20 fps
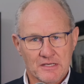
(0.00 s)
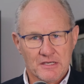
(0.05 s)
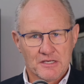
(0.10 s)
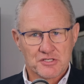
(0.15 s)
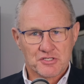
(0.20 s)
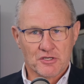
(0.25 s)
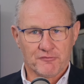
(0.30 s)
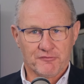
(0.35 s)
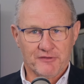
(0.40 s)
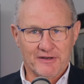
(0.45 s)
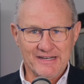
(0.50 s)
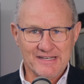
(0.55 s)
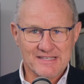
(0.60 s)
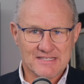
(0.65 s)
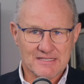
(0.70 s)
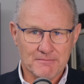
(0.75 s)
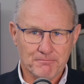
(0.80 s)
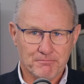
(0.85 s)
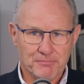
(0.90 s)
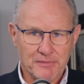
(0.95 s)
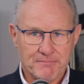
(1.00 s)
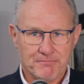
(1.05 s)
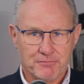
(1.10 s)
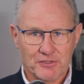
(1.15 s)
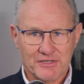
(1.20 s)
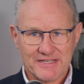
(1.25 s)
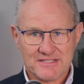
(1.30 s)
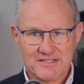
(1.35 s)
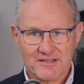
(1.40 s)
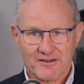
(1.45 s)
So, very simply
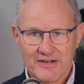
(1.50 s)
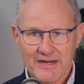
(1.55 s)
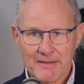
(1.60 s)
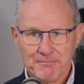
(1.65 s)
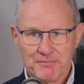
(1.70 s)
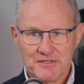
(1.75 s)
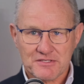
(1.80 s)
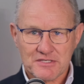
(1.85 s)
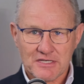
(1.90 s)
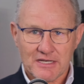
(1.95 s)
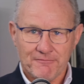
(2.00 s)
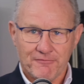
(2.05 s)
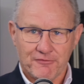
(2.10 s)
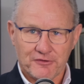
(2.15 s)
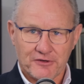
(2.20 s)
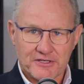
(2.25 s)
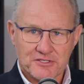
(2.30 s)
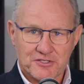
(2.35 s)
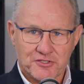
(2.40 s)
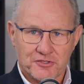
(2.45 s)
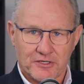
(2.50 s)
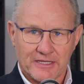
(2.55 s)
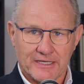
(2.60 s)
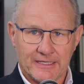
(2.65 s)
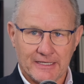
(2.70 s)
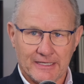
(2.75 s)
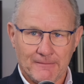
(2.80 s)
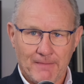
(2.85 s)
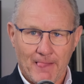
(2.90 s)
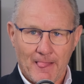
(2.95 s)
put, as I wrap this up for us
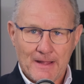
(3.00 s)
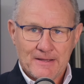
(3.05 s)
today,